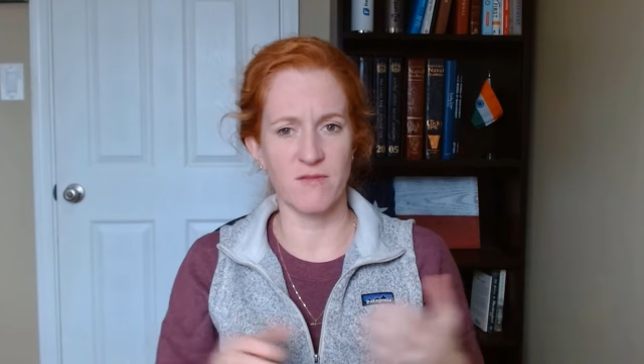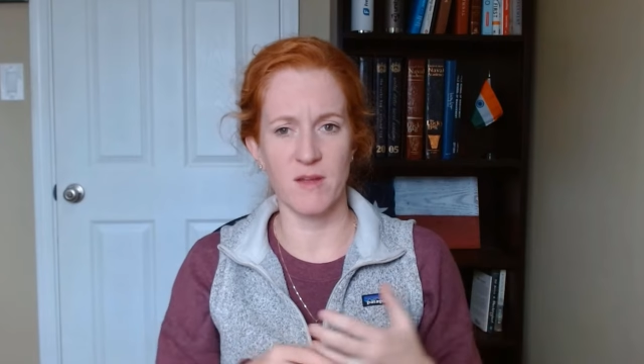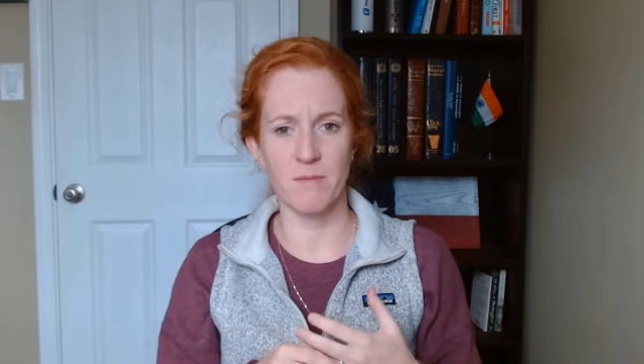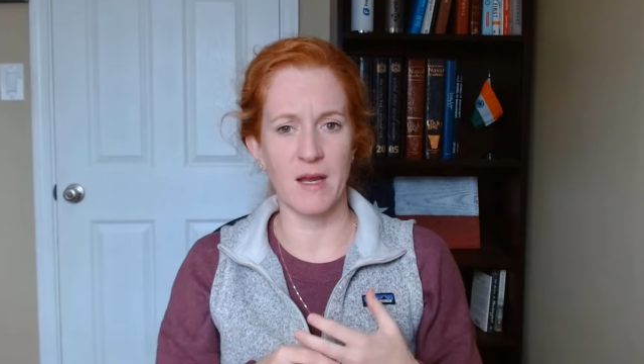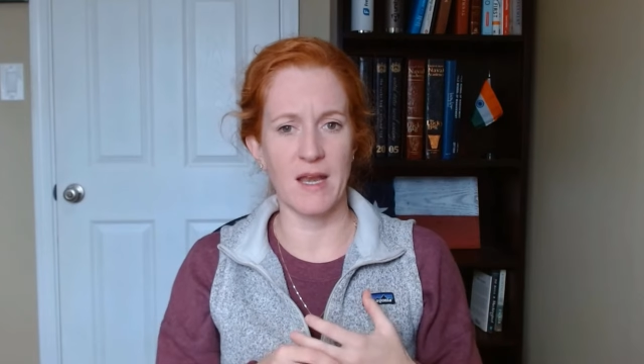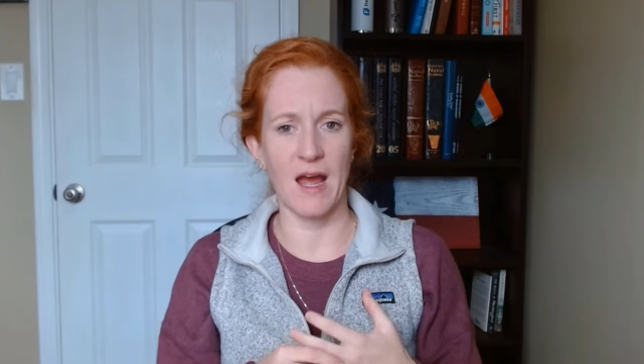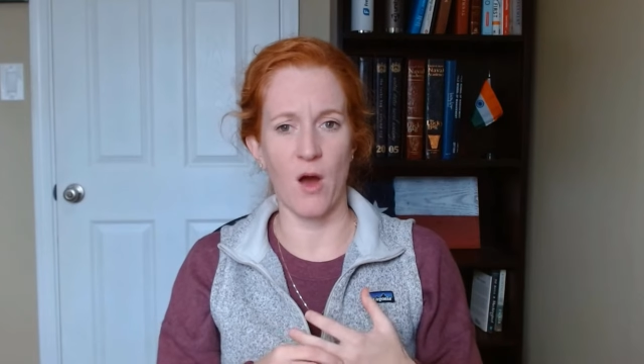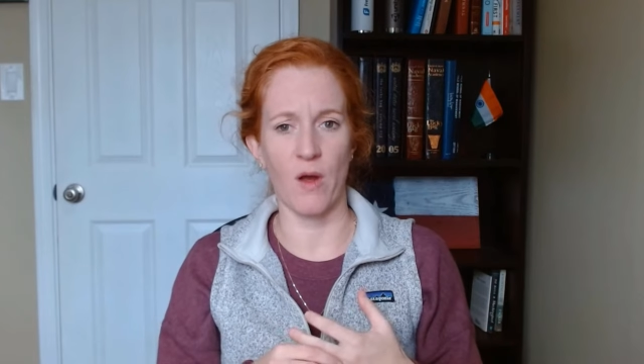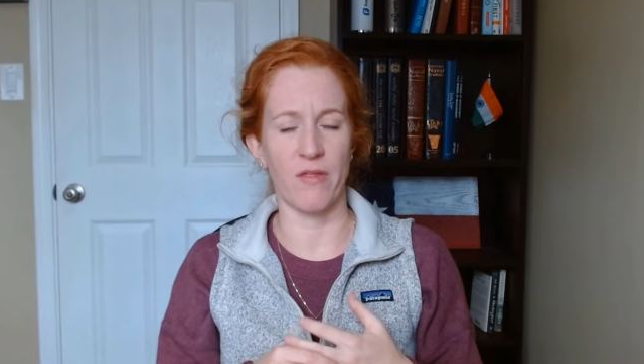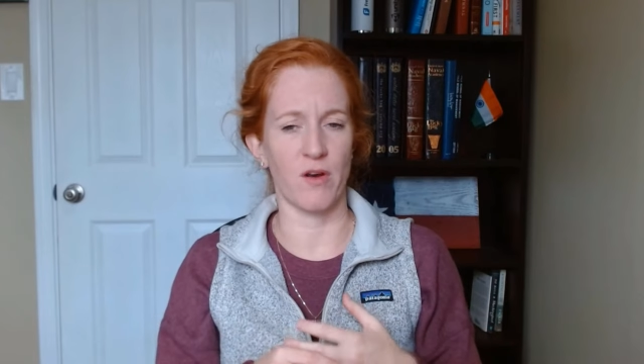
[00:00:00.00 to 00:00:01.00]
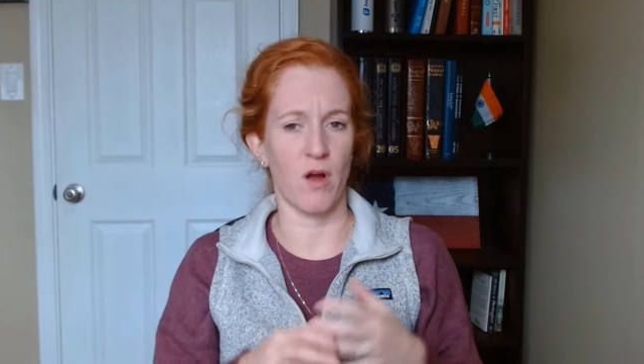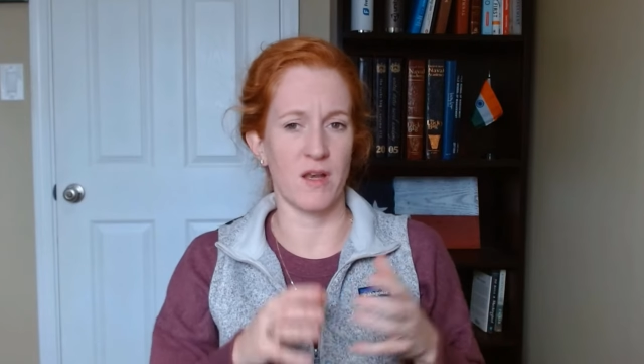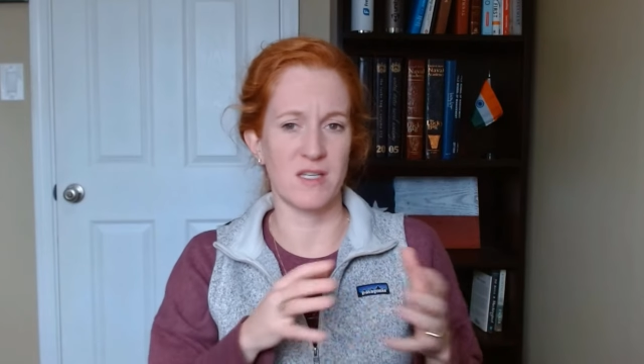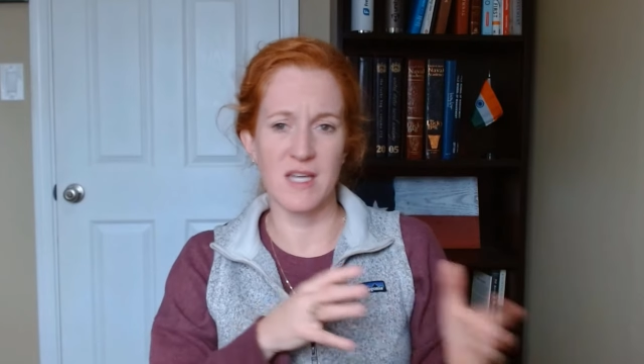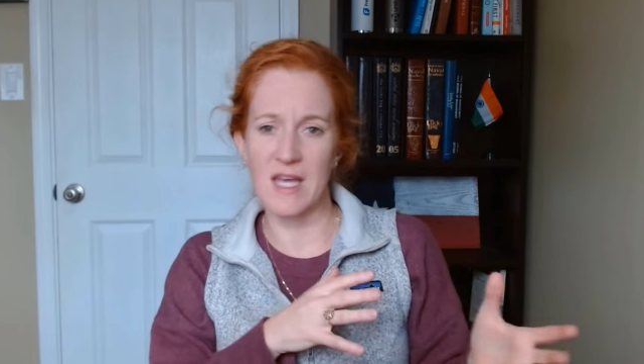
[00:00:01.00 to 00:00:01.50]
of them by now, and they're
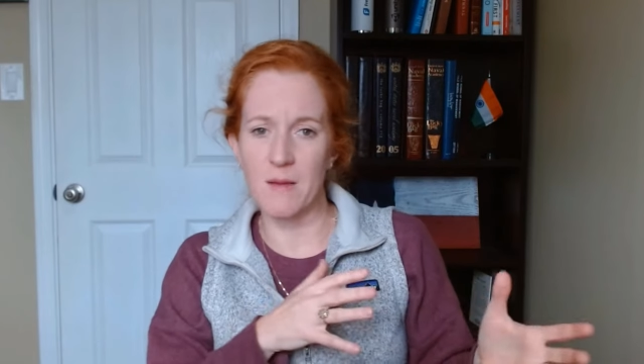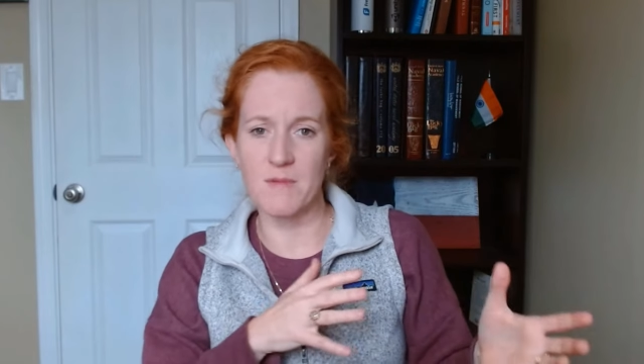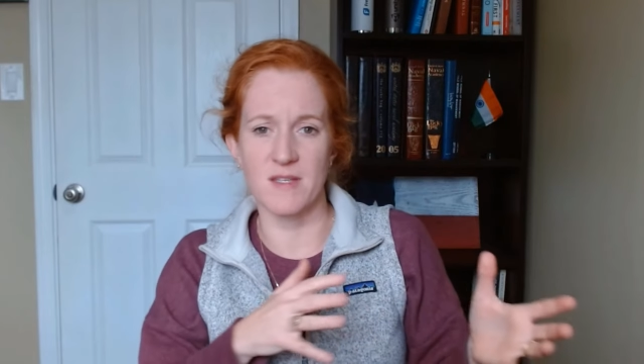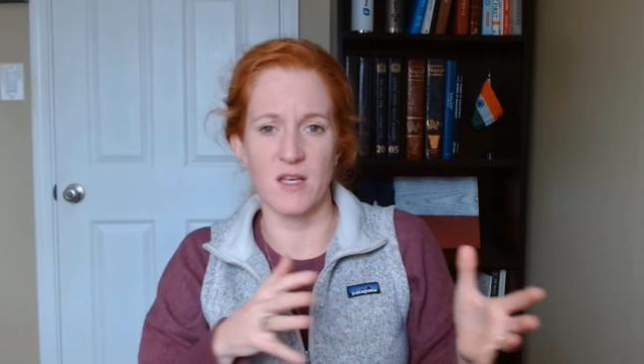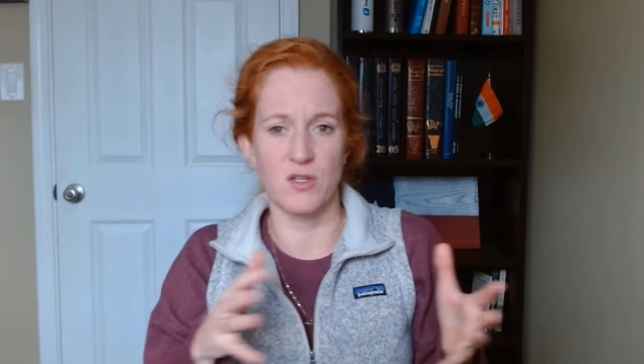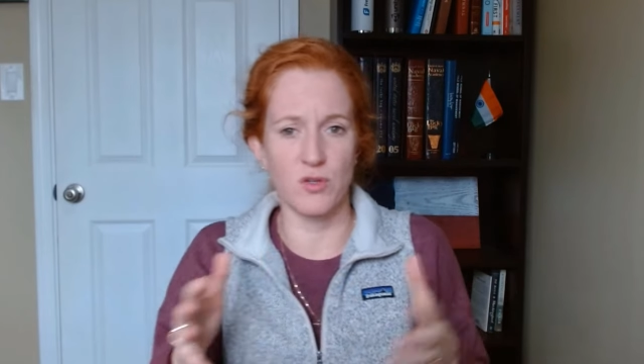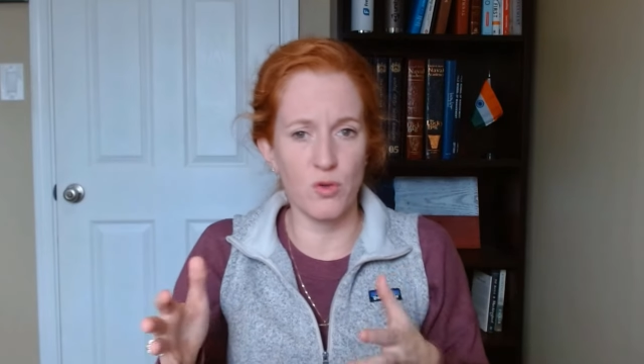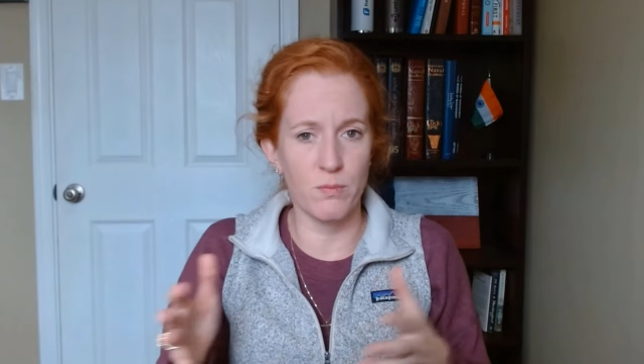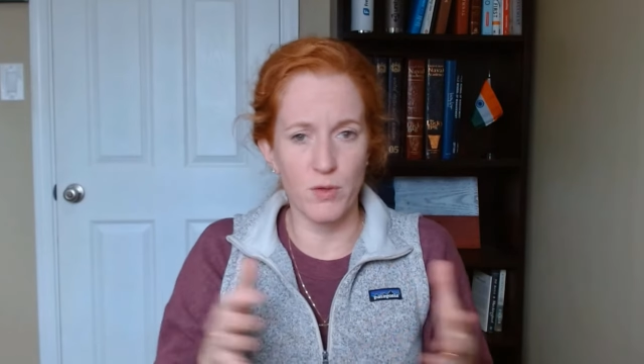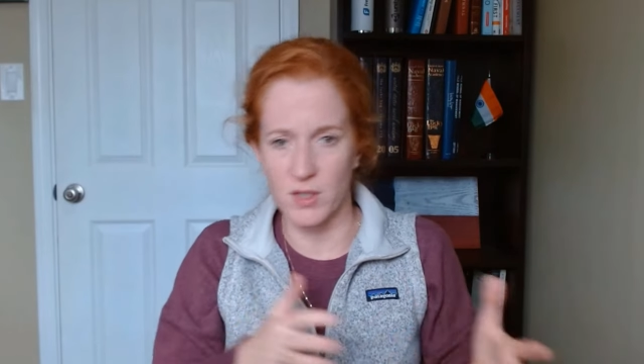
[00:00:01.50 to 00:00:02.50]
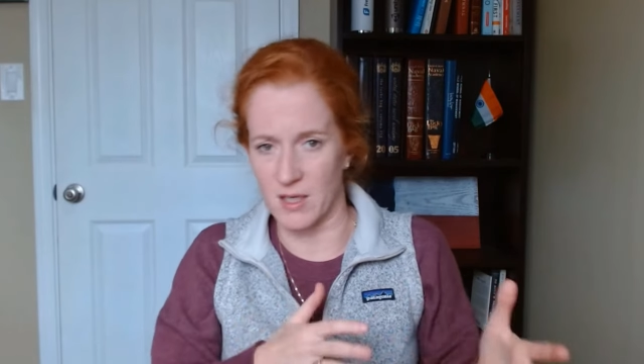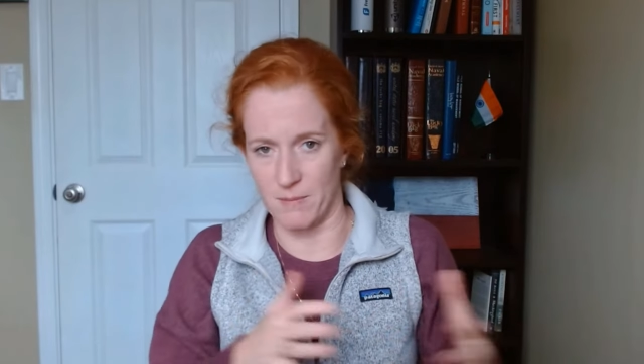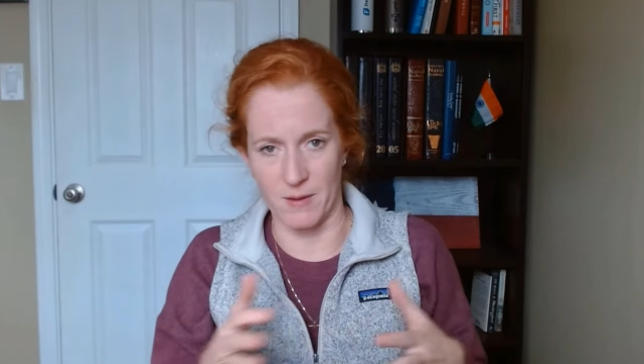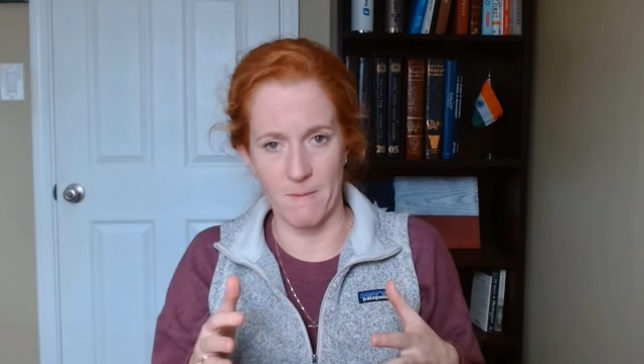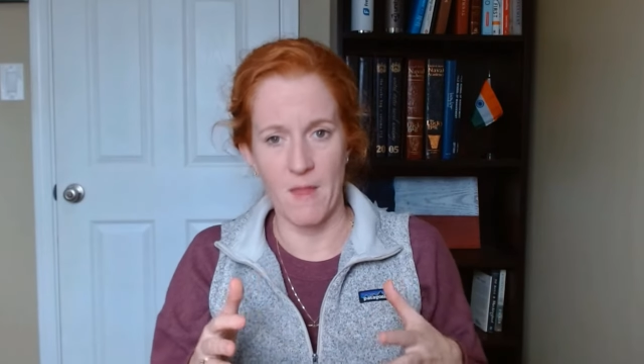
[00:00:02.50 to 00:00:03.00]
on teams that do
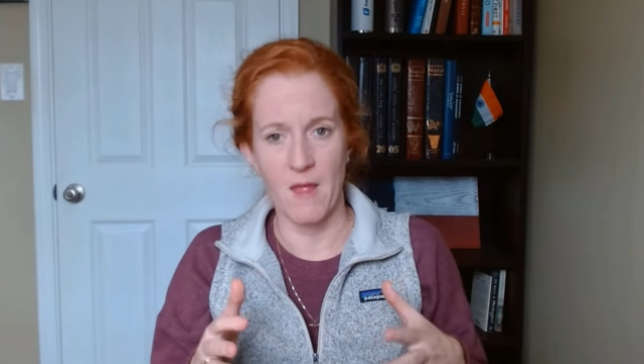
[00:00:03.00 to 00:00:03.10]
bookkeeping.